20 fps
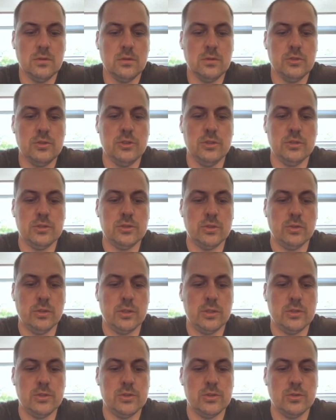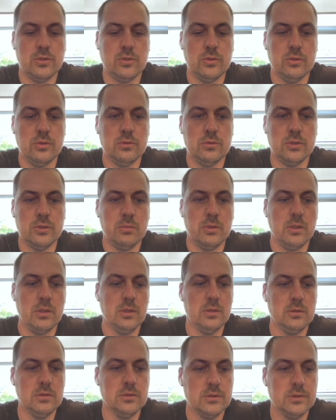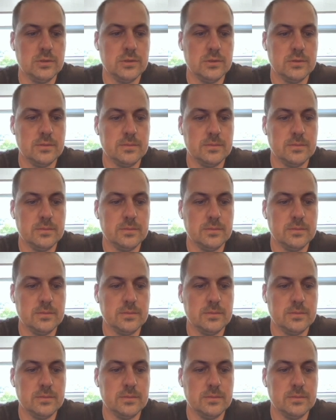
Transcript: just so I can show you something else.